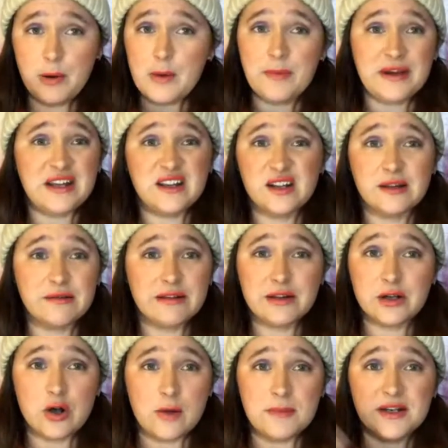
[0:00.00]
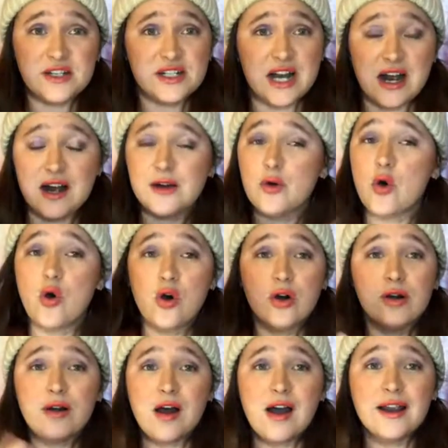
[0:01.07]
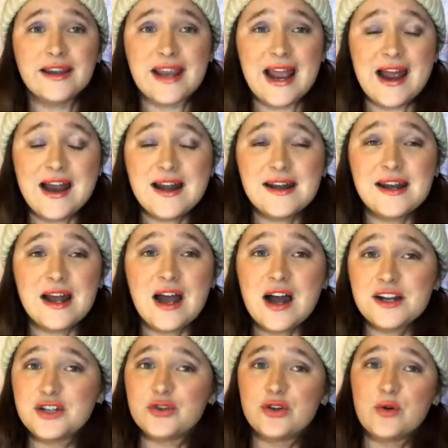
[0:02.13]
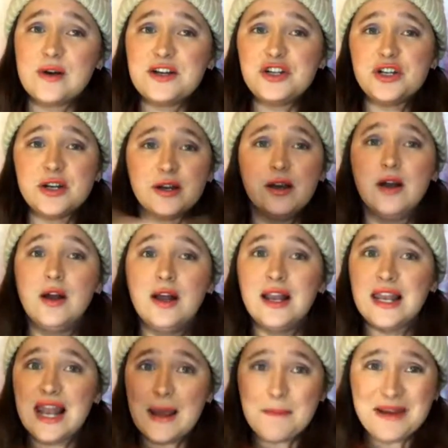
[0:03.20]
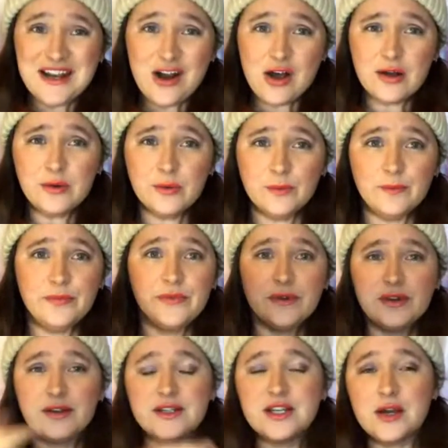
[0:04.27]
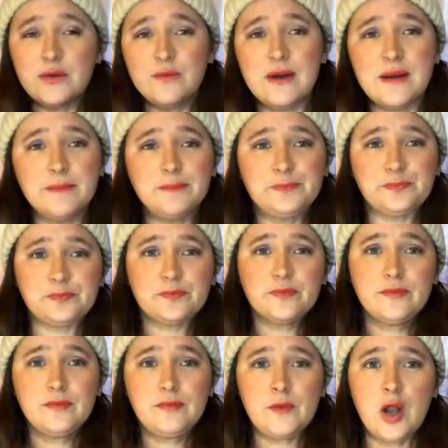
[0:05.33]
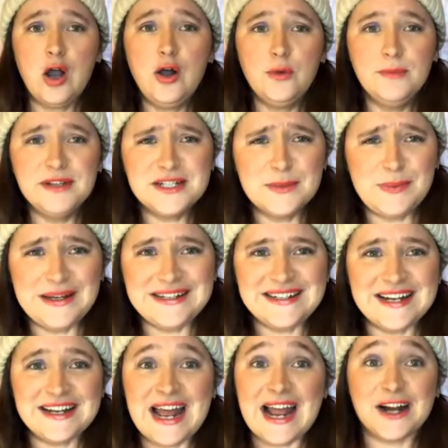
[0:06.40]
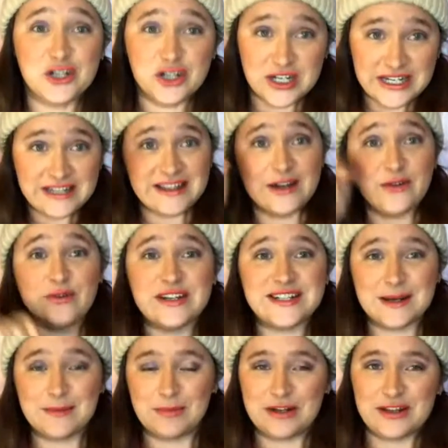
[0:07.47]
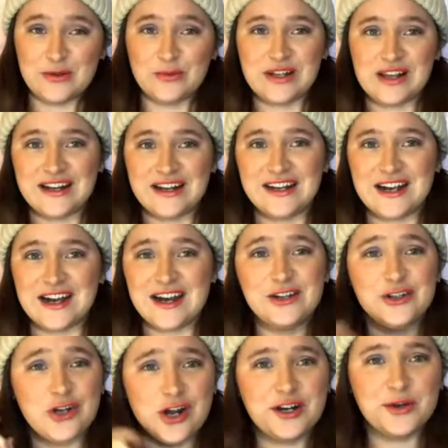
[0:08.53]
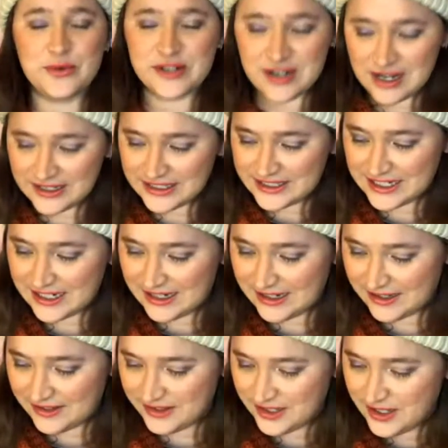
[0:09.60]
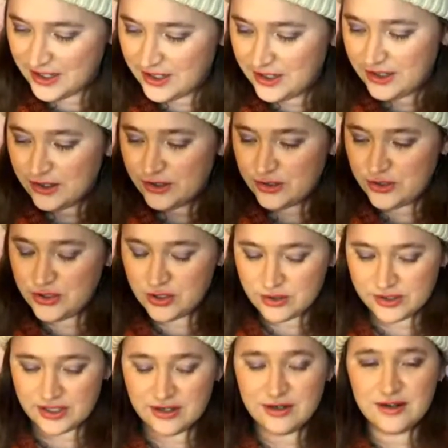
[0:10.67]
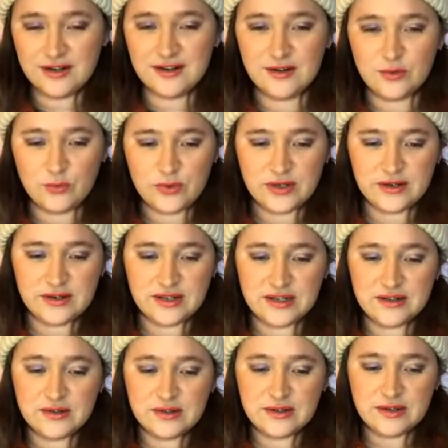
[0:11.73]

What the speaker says: pop it in the comments, card, or I can answer a question. Let me know. So oh, Mr. P said actually there is somebody that would like a card. Donna would like a card. Donna would.